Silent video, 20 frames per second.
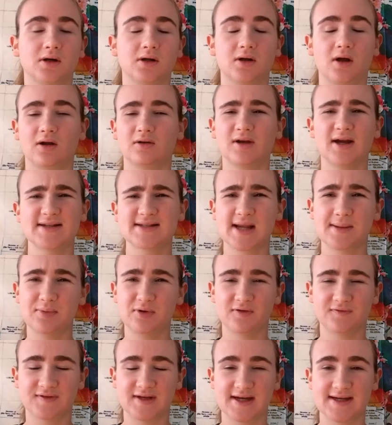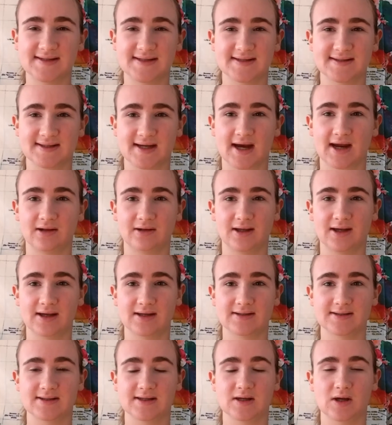Our last couple of days in
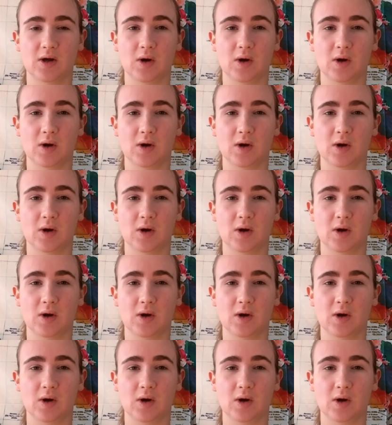Thailand,